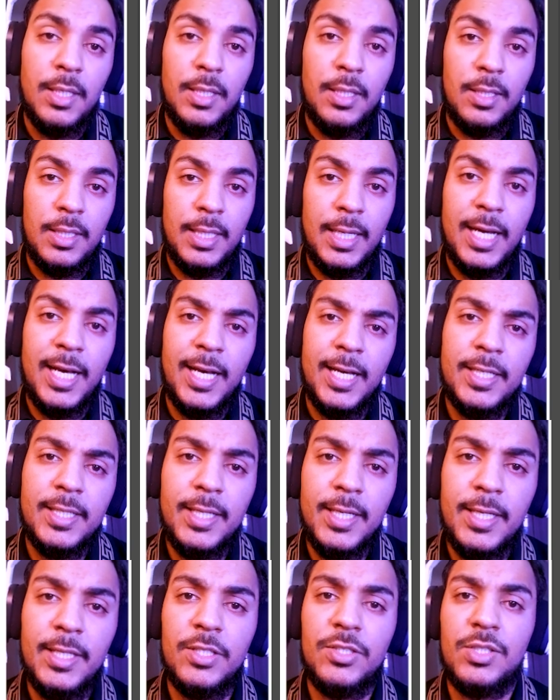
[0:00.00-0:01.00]
The idea
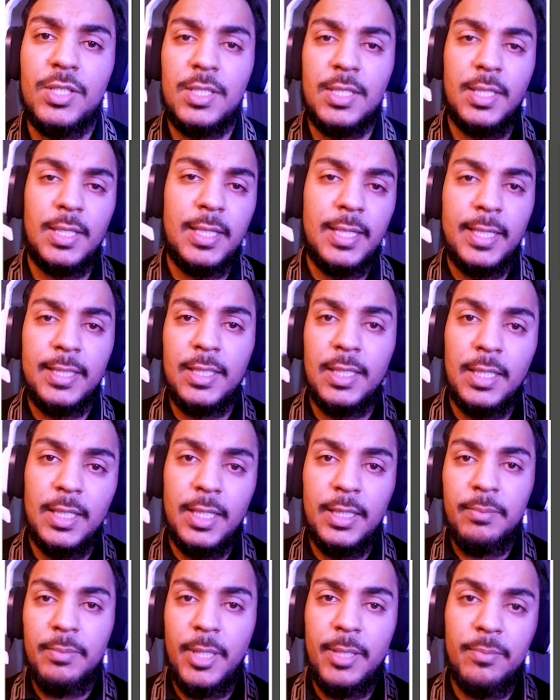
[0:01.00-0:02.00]
is just to kind of
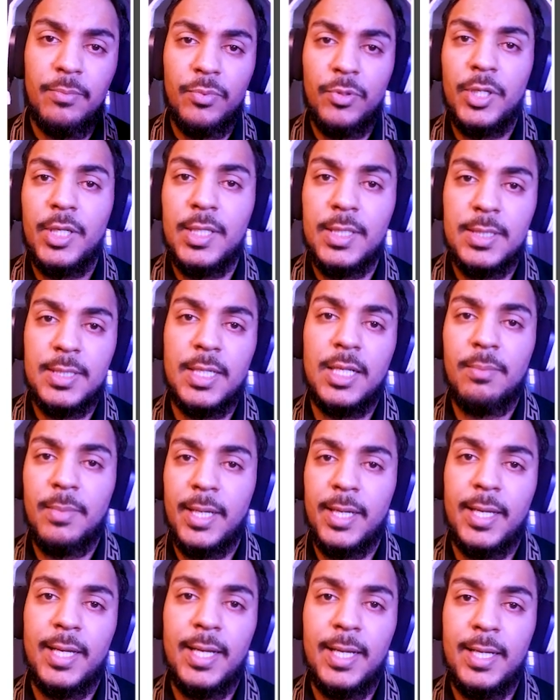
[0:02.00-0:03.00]
let my brain tell
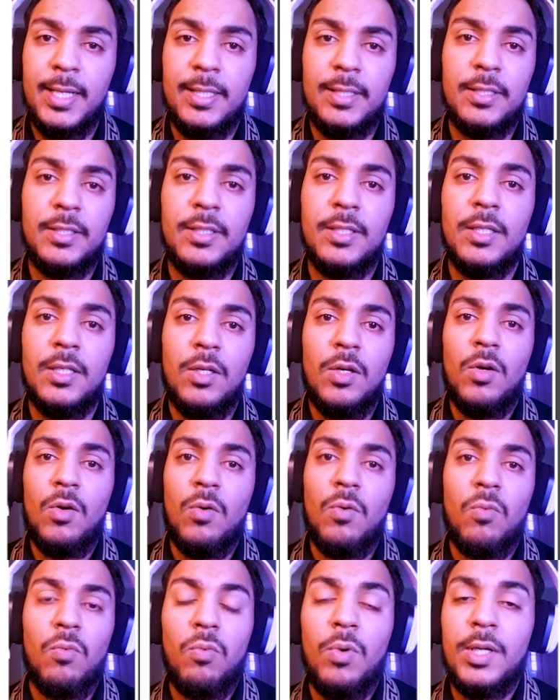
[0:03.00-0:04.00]
my hand
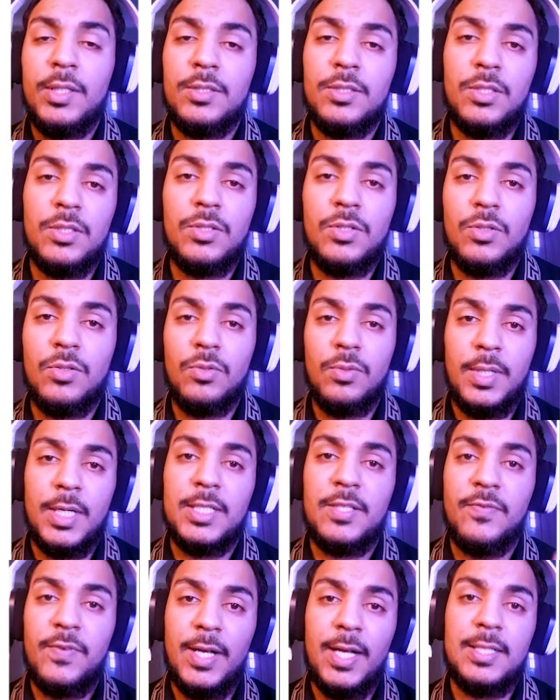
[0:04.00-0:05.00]
what to do
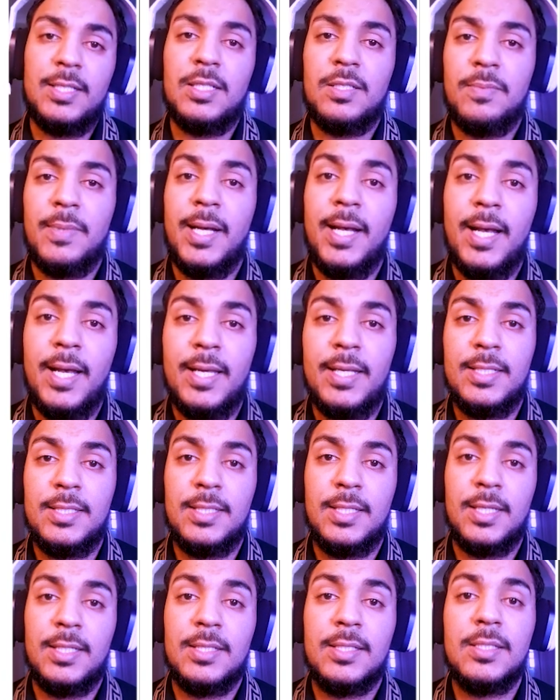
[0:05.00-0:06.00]
as fast as my eyes
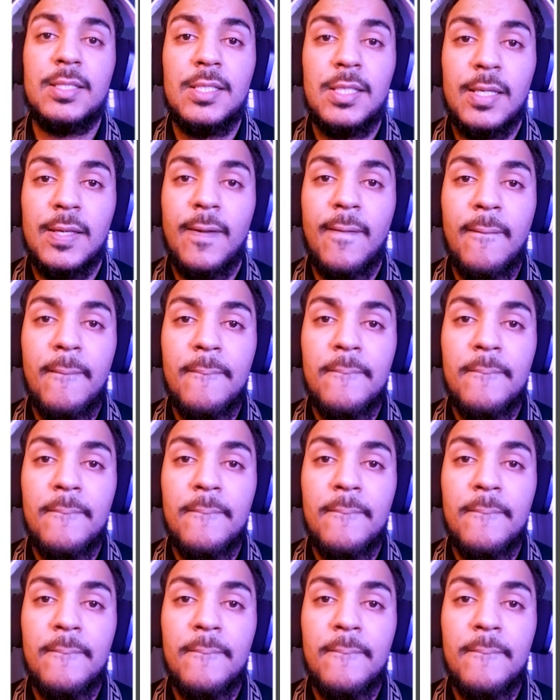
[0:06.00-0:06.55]
can see.